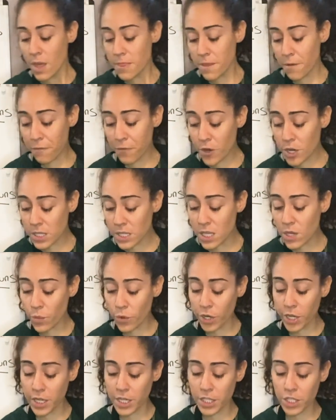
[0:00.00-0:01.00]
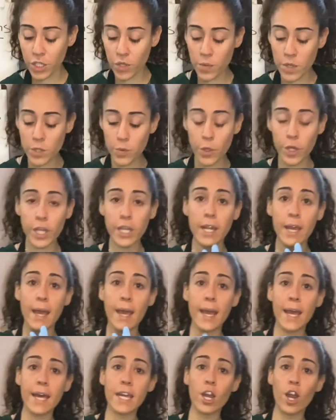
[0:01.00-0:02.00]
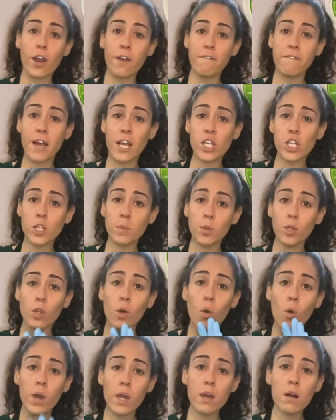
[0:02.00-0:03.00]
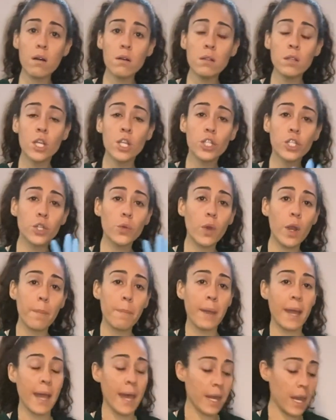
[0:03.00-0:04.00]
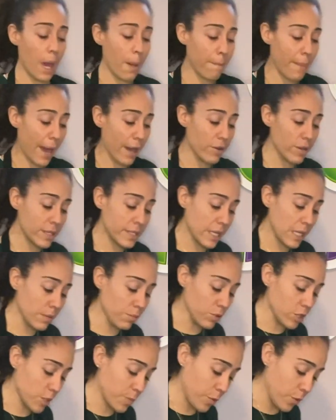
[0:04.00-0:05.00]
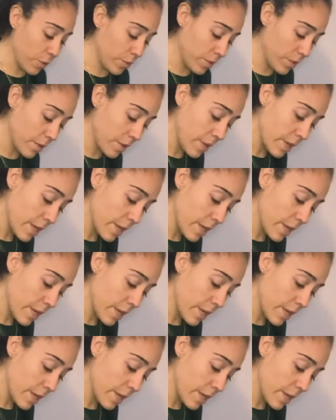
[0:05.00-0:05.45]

The first thing we're going to do is we're going to add our vegetable oil to our pan, about a tablespoon.